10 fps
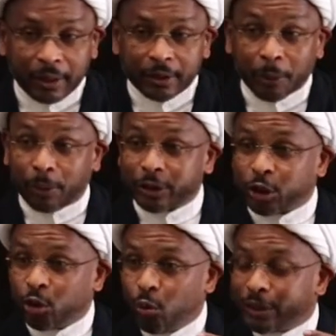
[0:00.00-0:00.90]
the
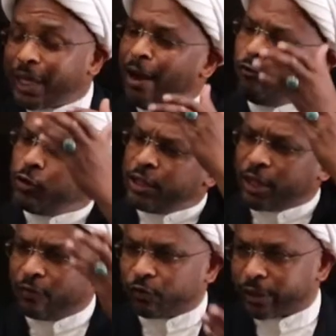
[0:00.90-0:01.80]
person who was
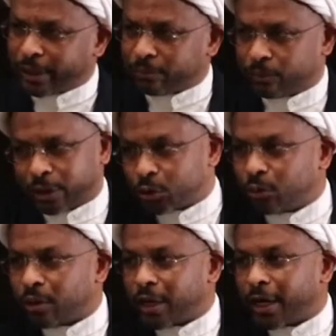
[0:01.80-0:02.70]
everything for them,
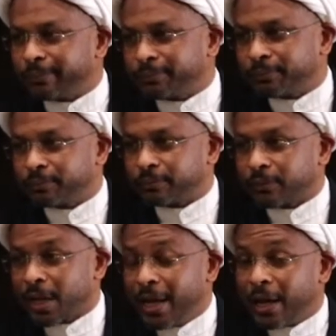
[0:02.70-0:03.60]
Rasulullah.
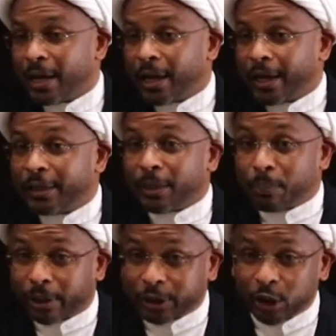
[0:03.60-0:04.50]
The
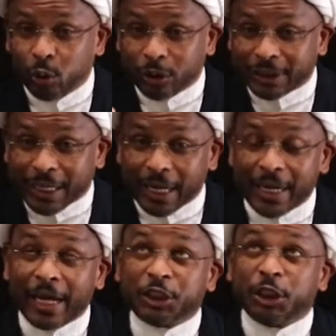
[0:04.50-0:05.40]
person who was the
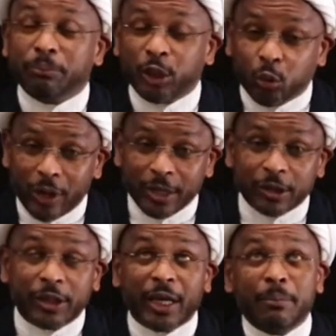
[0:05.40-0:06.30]
connection
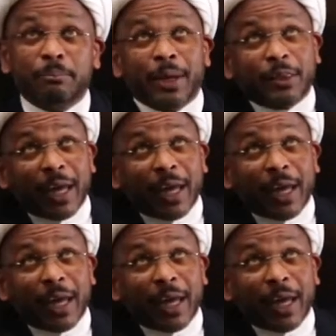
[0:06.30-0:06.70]
between them and the